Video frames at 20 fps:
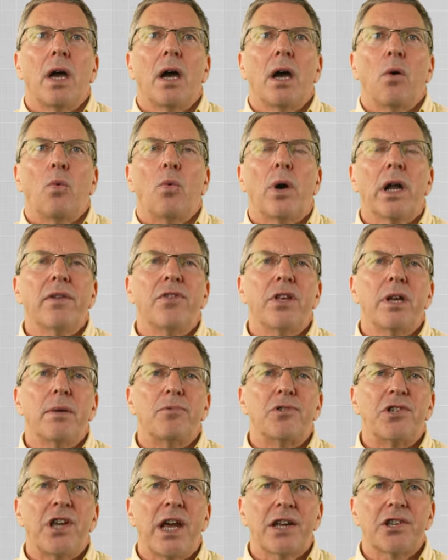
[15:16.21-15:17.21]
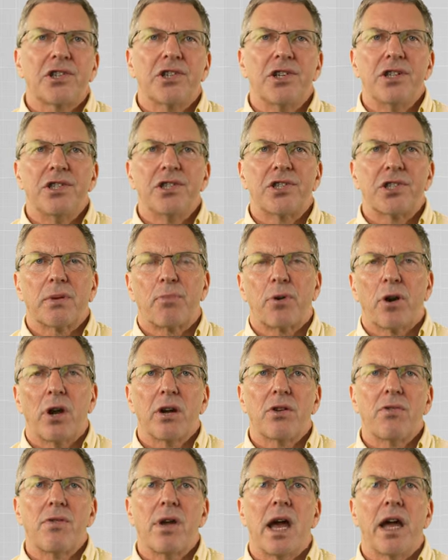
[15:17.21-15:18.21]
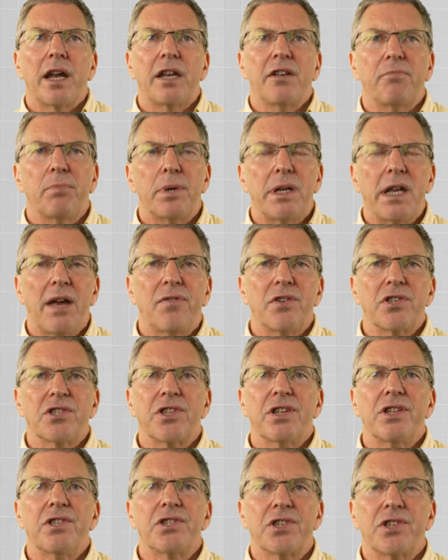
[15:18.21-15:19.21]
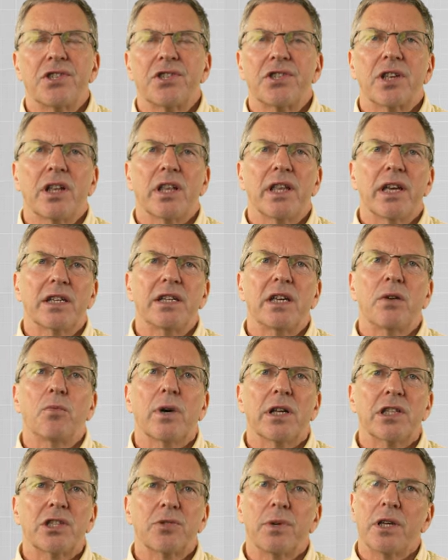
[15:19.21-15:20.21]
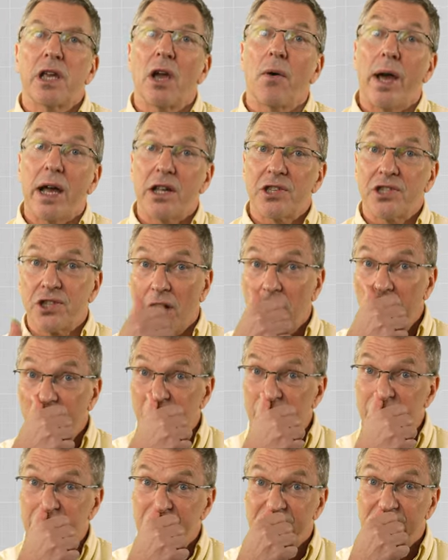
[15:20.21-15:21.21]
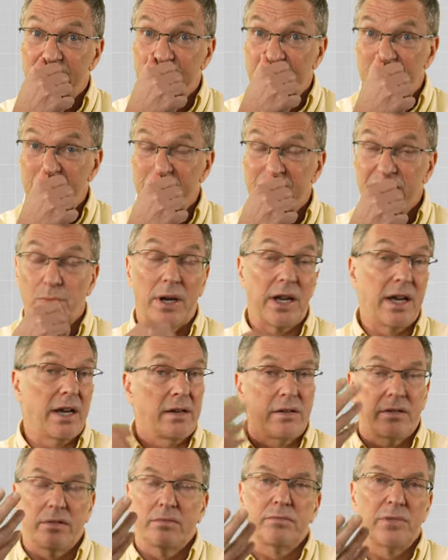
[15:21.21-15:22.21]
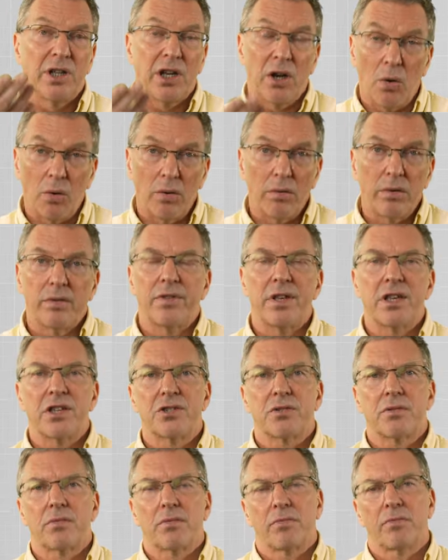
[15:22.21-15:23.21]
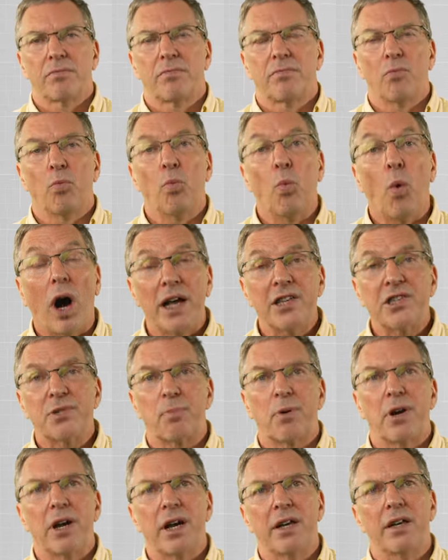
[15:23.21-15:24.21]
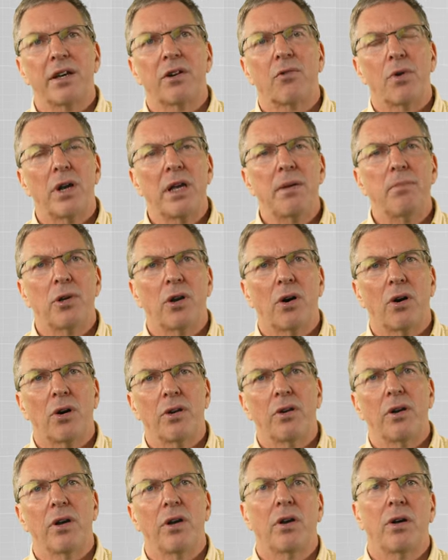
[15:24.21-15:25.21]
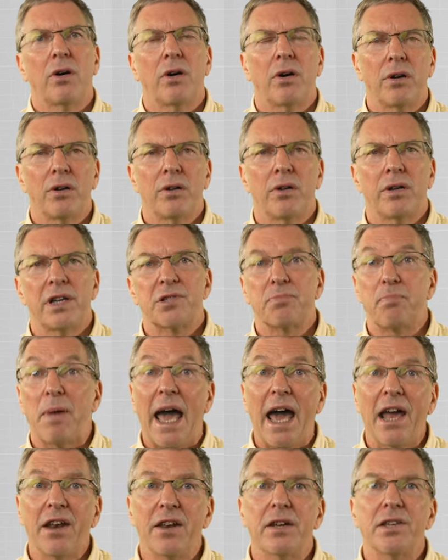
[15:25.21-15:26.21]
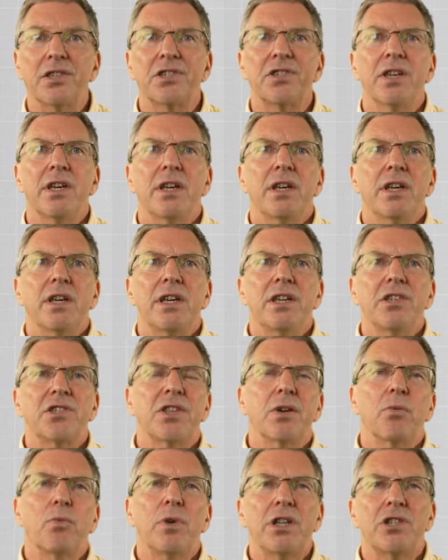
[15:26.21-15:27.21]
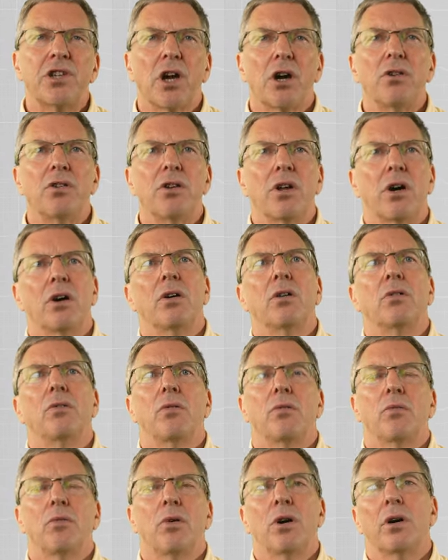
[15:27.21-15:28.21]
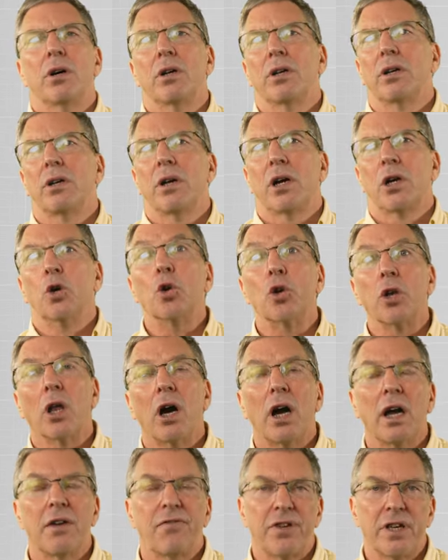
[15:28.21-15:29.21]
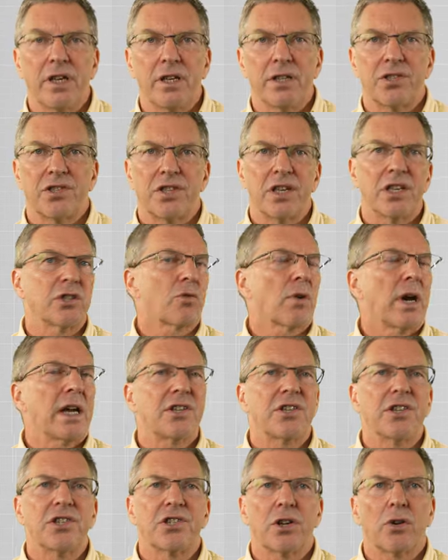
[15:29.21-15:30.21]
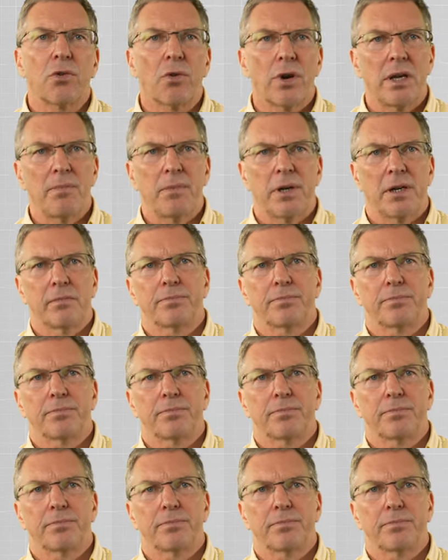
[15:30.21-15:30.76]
One of the objections to procreative beneficence and selecting once we go outside of disease, where you know there's widespread agreement on its badness, is that we don't know what a good life is. There's great disagreement.